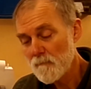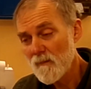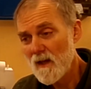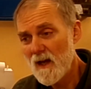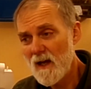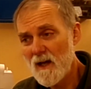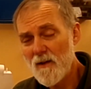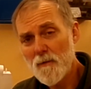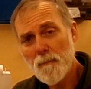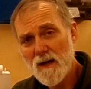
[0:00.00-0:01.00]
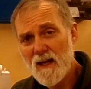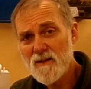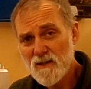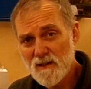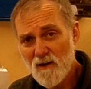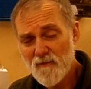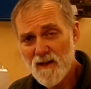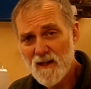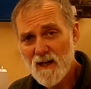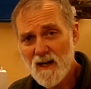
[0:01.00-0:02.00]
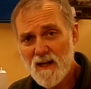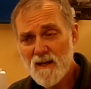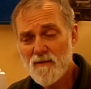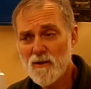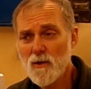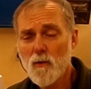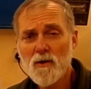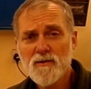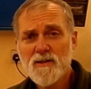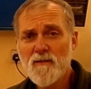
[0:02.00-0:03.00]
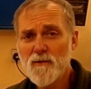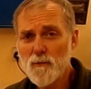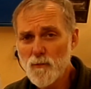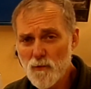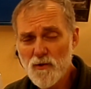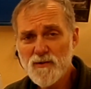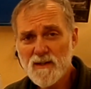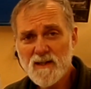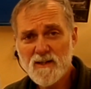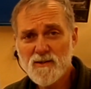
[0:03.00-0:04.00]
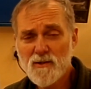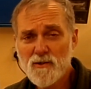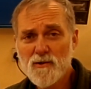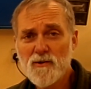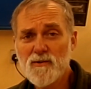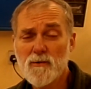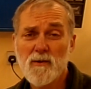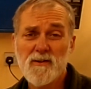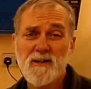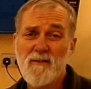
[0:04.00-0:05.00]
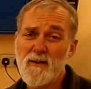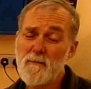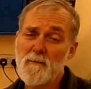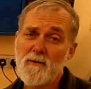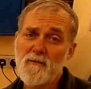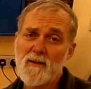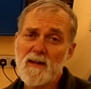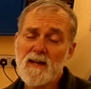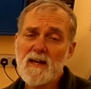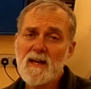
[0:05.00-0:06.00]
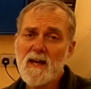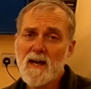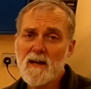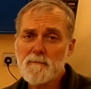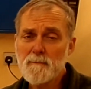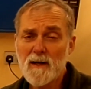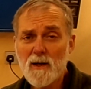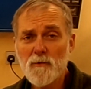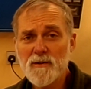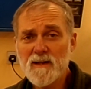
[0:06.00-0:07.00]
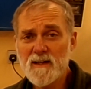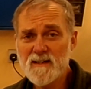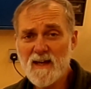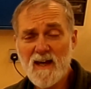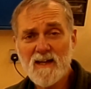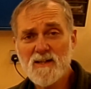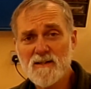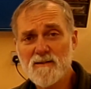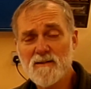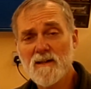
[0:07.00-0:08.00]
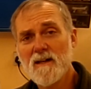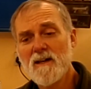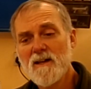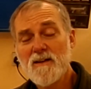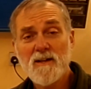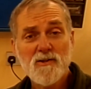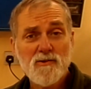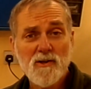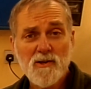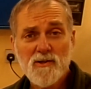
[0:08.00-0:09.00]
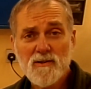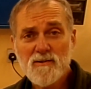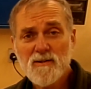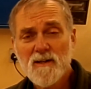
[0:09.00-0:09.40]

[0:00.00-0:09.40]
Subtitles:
The plans are lovely and clear, the quality of the wood is good, the quality of the plywood is excellent. The instructions,